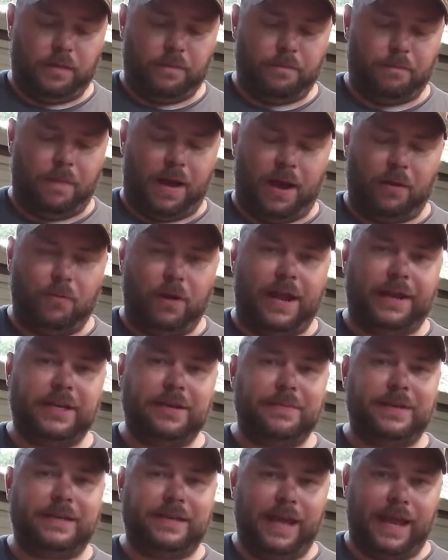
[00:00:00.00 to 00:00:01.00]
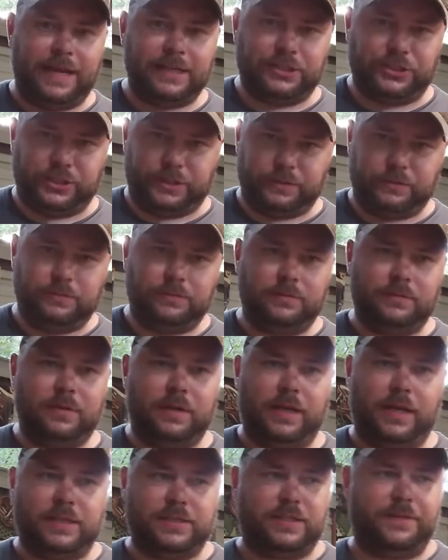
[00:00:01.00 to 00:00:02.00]
My recommendation
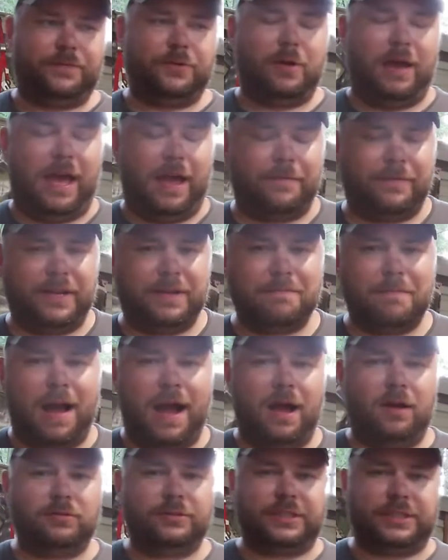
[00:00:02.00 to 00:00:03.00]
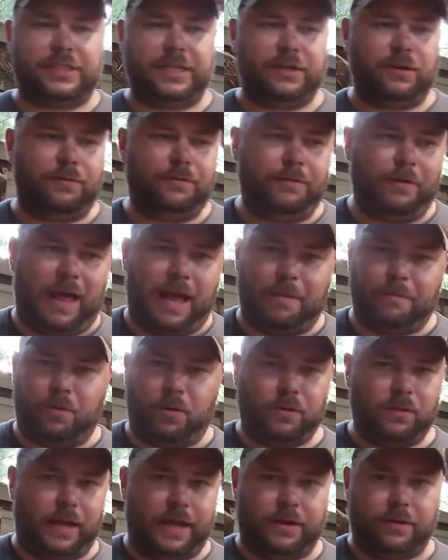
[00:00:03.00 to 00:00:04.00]
is if you have any mild steel flat
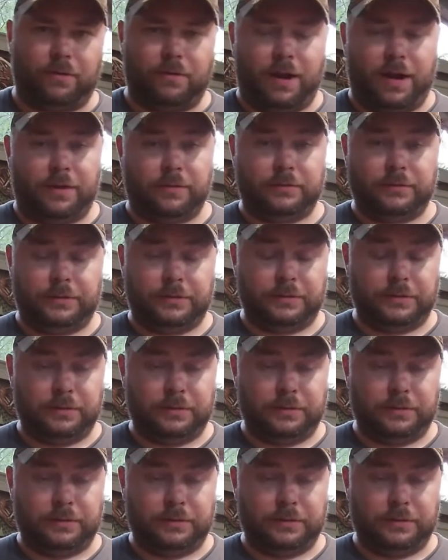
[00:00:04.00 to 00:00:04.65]
bar laying around